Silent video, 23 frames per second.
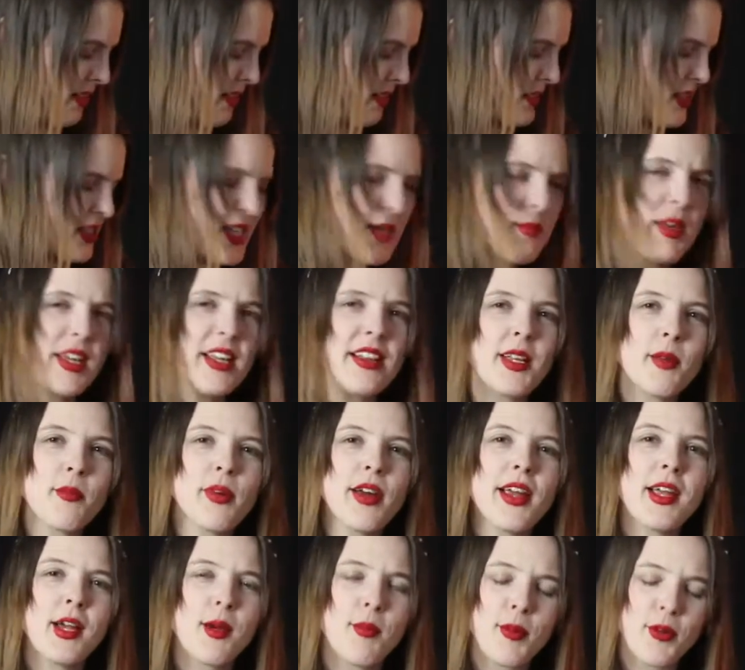seemingly
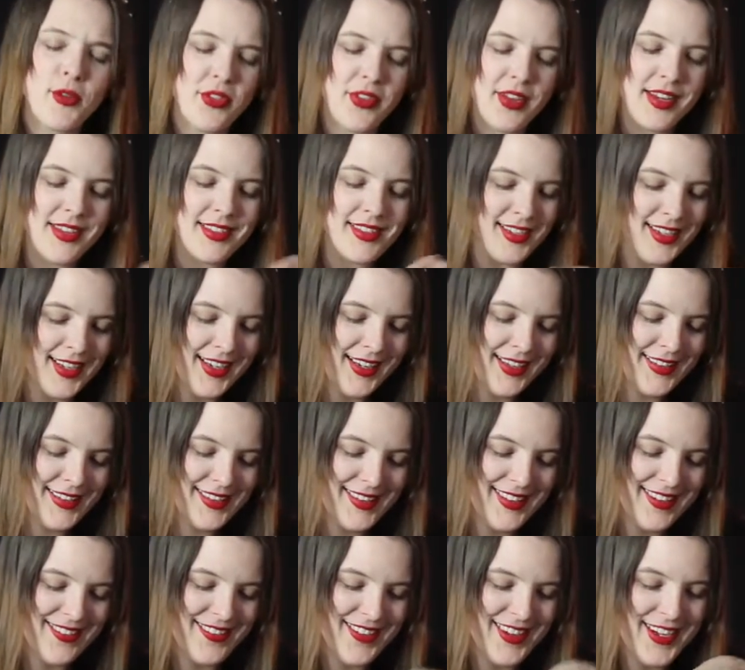breakable things in it.
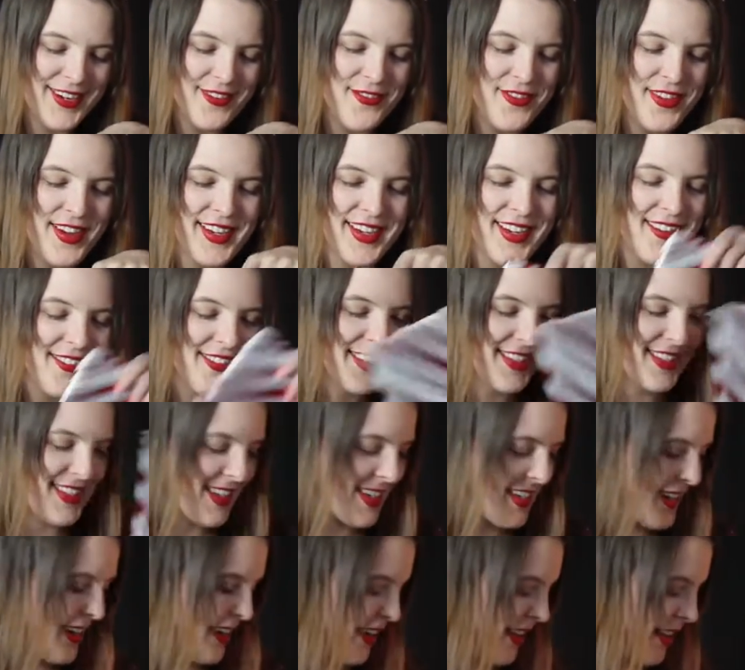So we're gonna find out what's
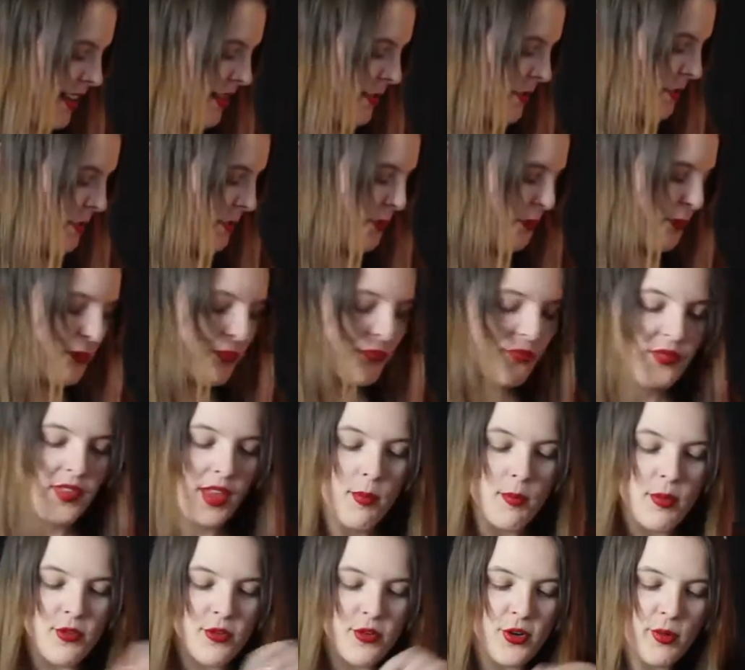in here
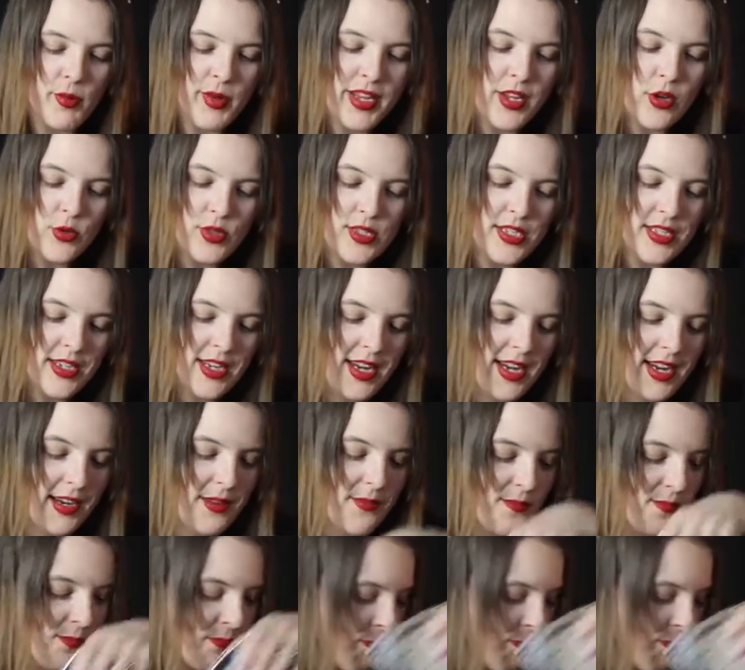before we go today.